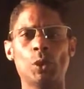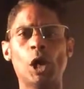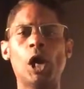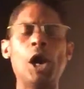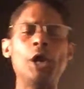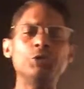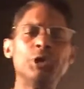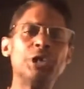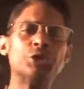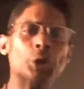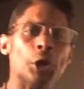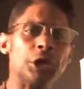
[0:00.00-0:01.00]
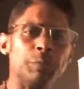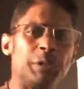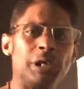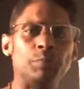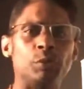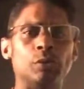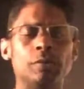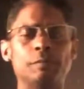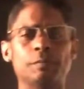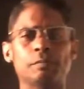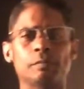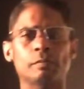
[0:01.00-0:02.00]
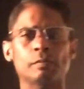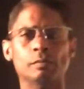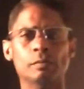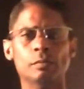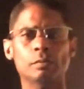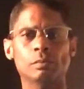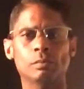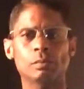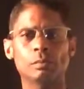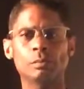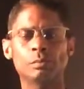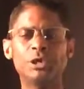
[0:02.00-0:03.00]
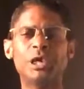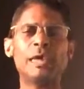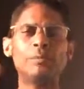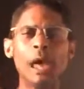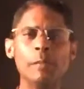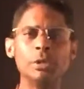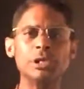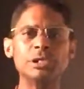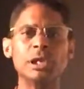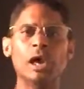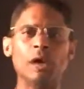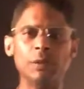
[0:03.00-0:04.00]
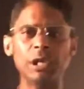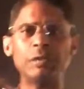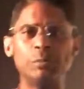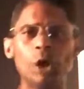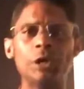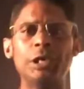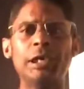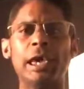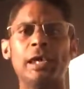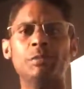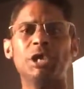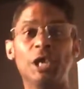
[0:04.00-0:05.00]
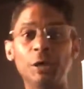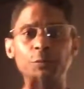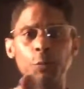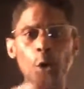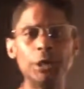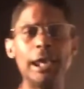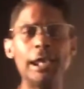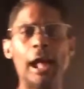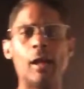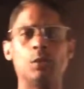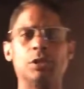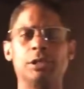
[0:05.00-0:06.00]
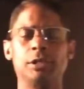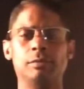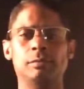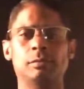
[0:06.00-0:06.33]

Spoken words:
130 people became members of Elite Marketing Academy in 48 hours.